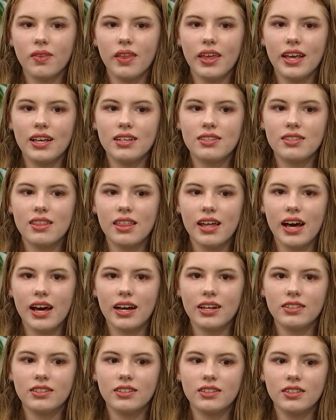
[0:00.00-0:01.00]
is
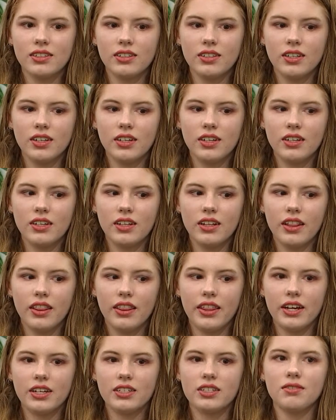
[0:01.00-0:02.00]
that
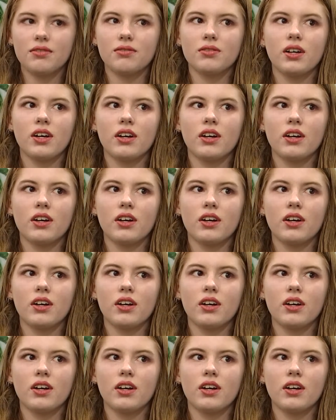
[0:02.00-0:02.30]
there's a